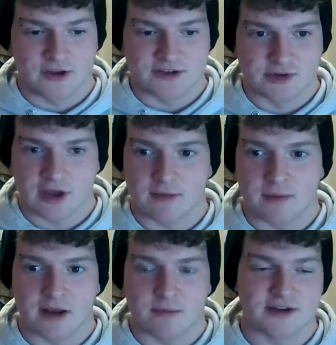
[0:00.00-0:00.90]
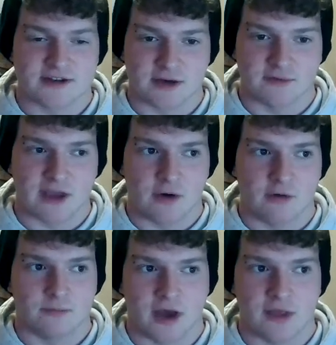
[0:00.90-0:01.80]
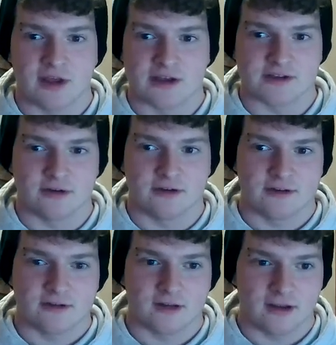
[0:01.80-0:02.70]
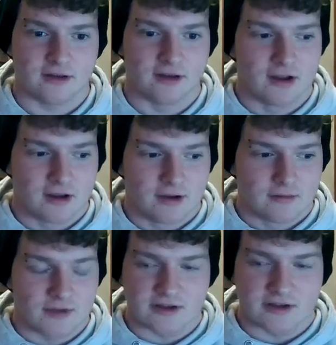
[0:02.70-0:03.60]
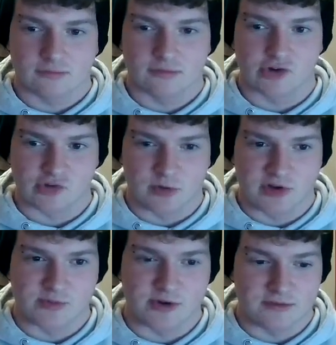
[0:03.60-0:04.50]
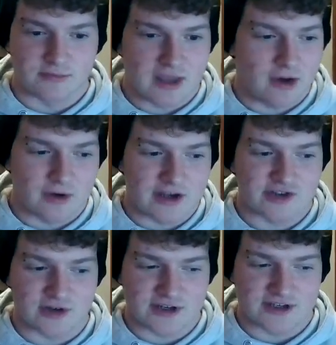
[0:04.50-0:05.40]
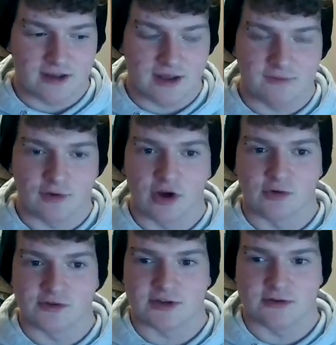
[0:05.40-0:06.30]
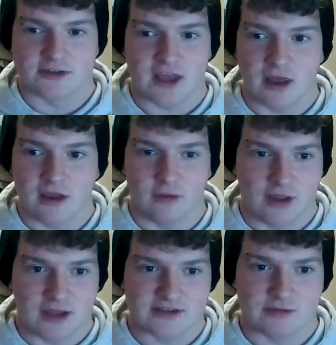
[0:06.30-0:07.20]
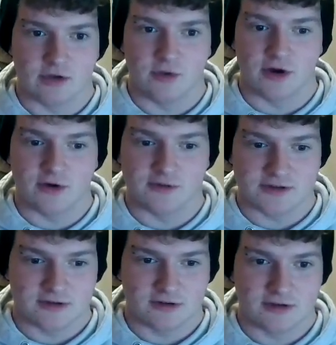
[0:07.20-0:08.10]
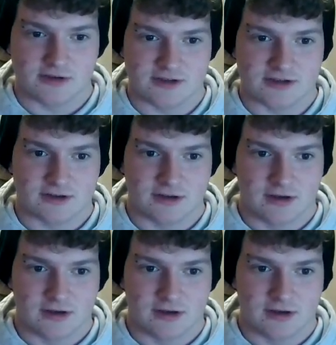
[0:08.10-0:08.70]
I still get a mad amount of self-doubt, but I think it's good. Like Josh Bridgman and Cal Raystrick say, like, if your goals don't scare you, then get some new goals, because